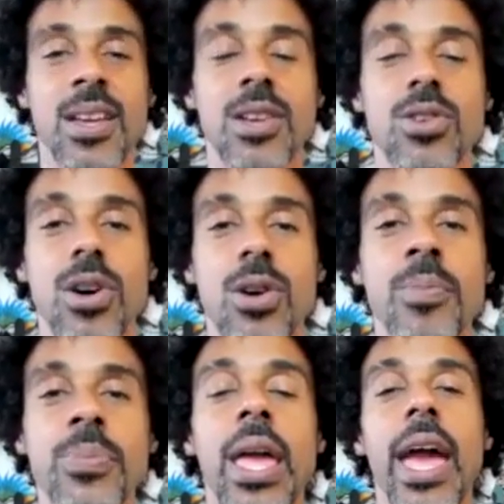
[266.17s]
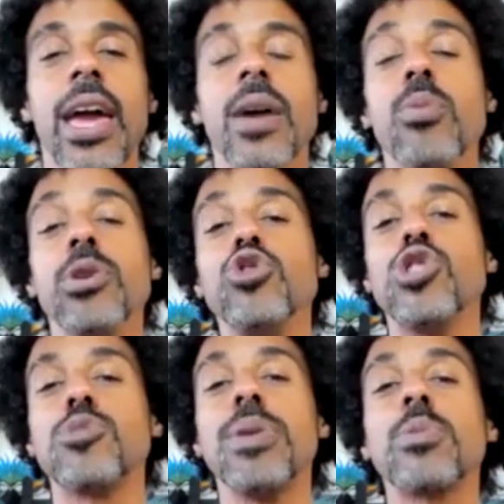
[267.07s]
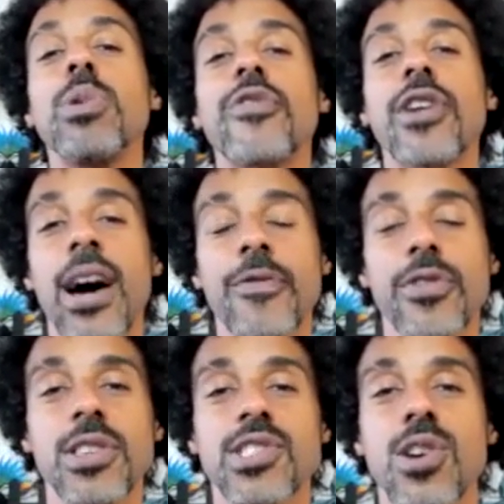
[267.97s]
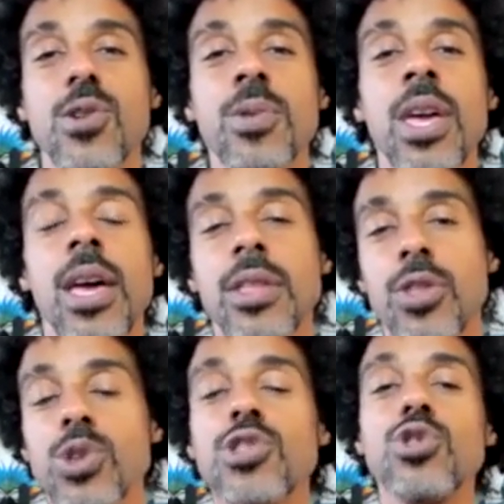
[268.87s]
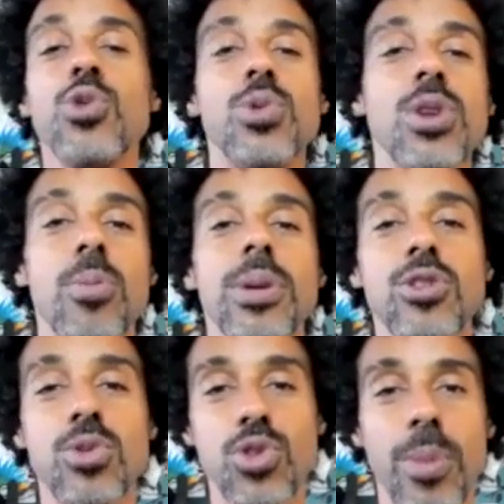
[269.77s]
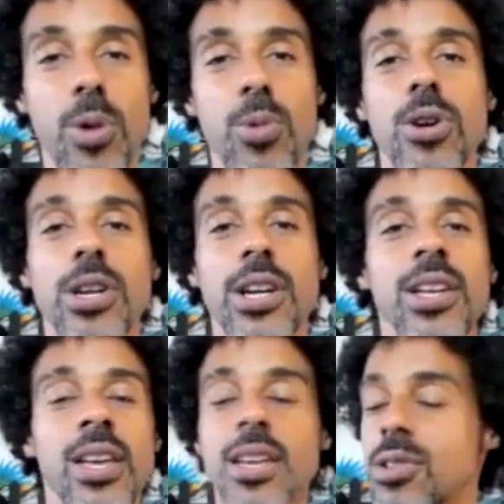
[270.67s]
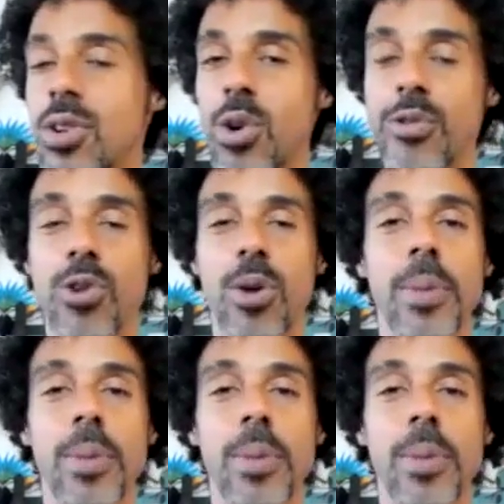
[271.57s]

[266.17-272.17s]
you know, and when you speak with confidence. So those of you who know me, you do my work. You know, if you're on my